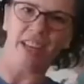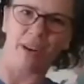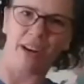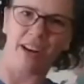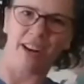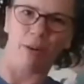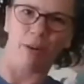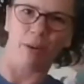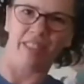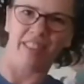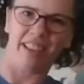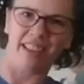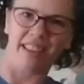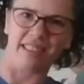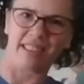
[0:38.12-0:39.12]
right here. What are
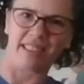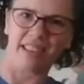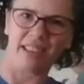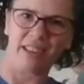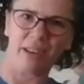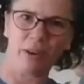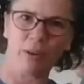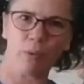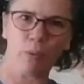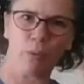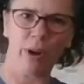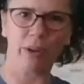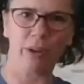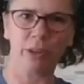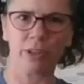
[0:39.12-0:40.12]
these?
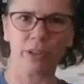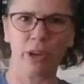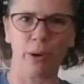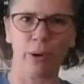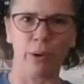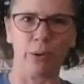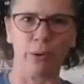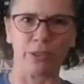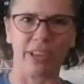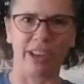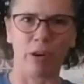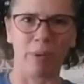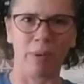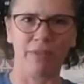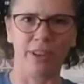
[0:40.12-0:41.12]
Wiggle your toes. I
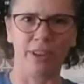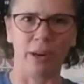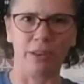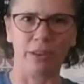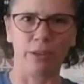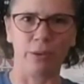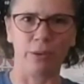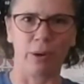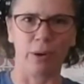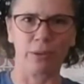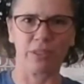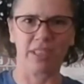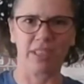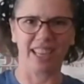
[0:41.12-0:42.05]
hope my feet aren't too gross.